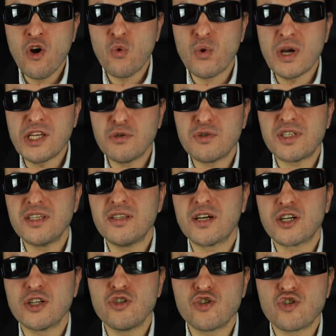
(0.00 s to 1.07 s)
where you see the
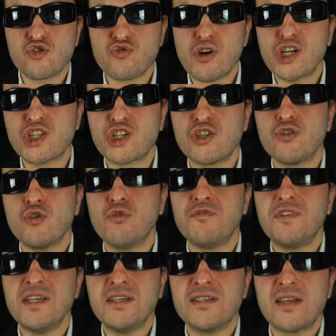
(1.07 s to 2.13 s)
construction of
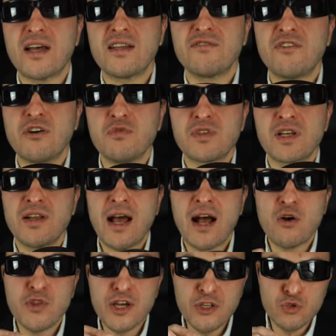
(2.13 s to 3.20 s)
these headphones and
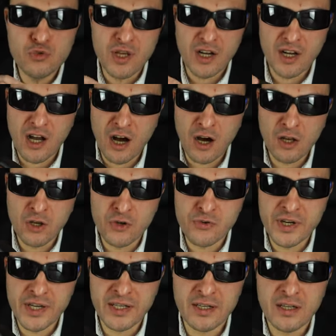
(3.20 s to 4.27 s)
how they do the
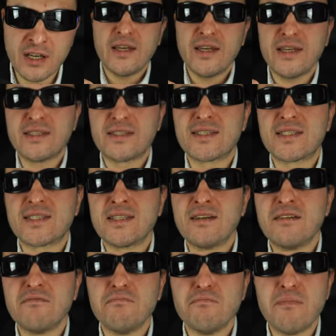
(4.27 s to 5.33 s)
coloring. It's
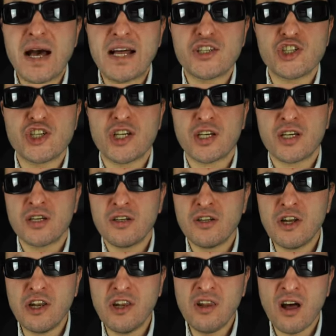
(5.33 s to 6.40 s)
magic.
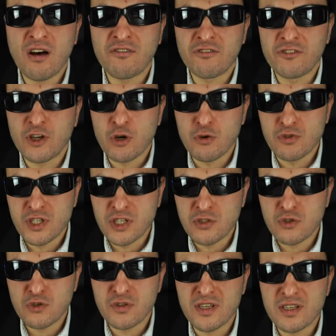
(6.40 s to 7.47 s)
Love goes
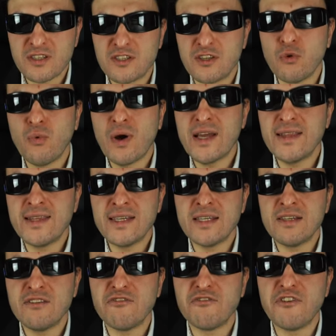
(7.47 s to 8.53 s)
into this, the way
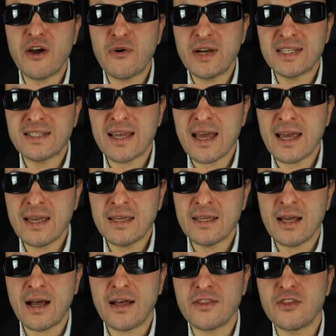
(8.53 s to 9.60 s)
the Verite
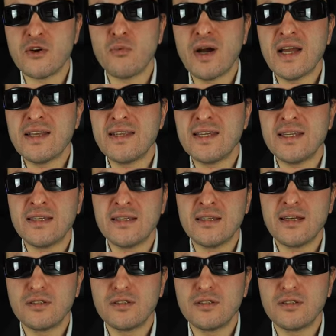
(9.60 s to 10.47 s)
and the way the